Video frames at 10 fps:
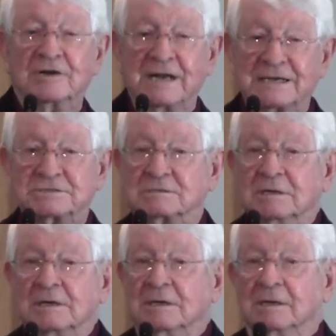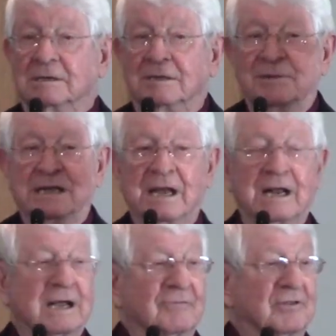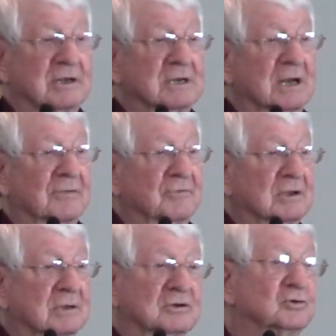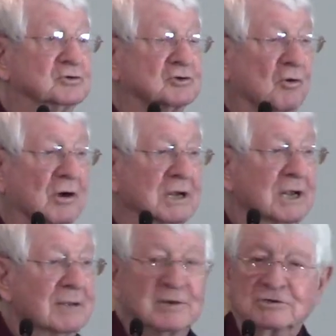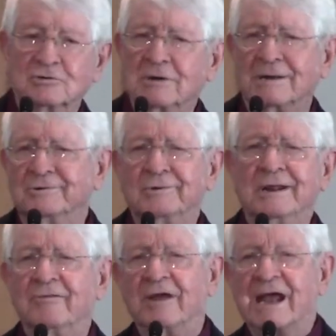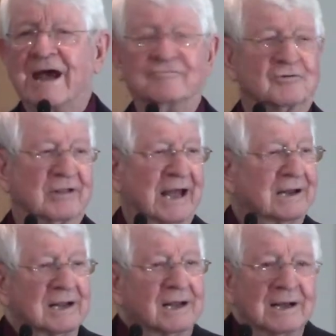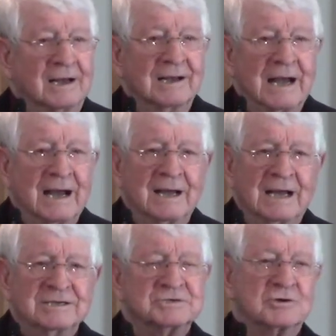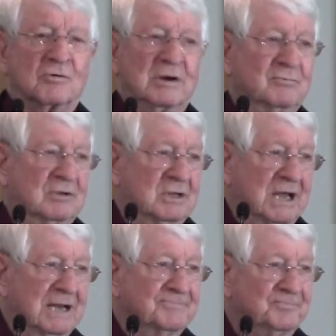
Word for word: and that's the beginning of the, of the new story, but you're not doing anything after that. Uh, I, I disagree with that.